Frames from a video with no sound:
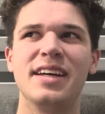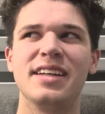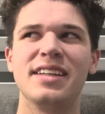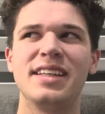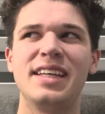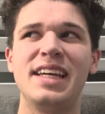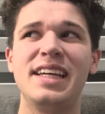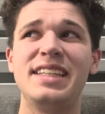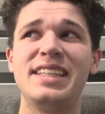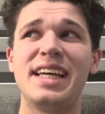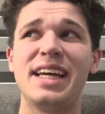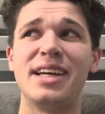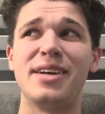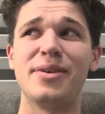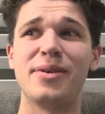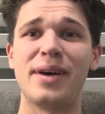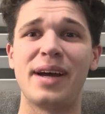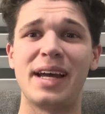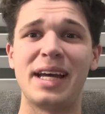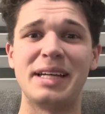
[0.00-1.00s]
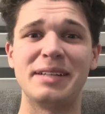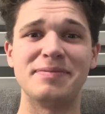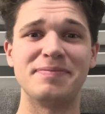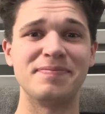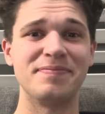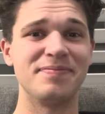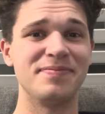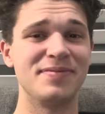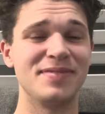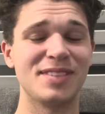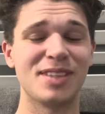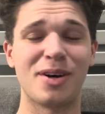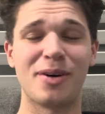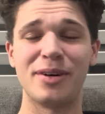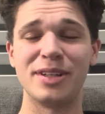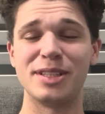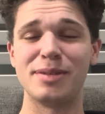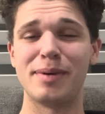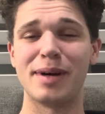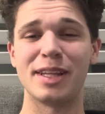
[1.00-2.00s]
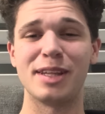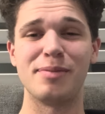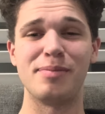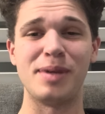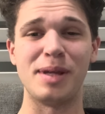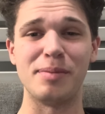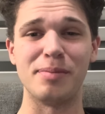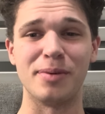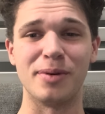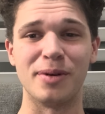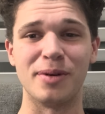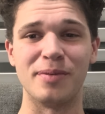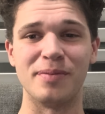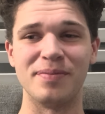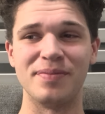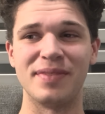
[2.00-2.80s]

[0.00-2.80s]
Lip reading: key takeaway, it's always about the people.